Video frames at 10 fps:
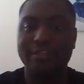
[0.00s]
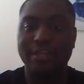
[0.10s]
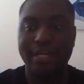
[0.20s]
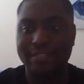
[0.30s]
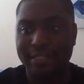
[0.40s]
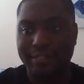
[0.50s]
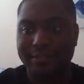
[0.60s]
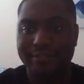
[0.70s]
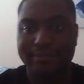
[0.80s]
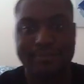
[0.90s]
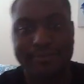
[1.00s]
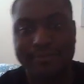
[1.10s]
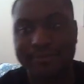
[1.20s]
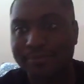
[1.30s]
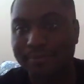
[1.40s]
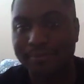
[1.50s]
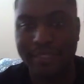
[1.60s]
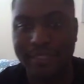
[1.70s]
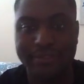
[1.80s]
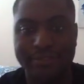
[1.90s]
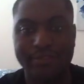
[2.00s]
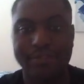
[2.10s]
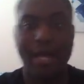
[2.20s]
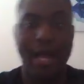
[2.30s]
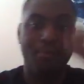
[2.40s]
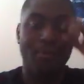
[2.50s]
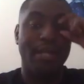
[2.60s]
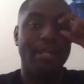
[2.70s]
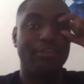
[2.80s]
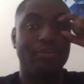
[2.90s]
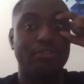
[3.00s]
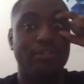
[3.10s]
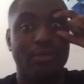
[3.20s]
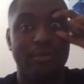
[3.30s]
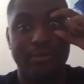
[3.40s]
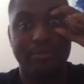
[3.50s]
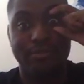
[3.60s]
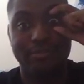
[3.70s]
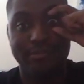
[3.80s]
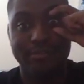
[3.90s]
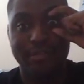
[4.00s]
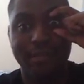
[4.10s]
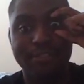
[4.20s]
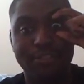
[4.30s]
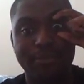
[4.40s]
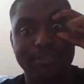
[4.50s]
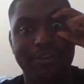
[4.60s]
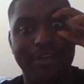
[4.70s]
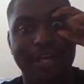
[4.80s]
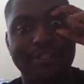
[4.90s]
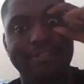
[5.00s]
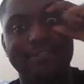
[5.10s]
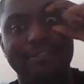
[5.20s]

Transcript: see you guys later. Peace. Abre los ojos. That means open to your eyes.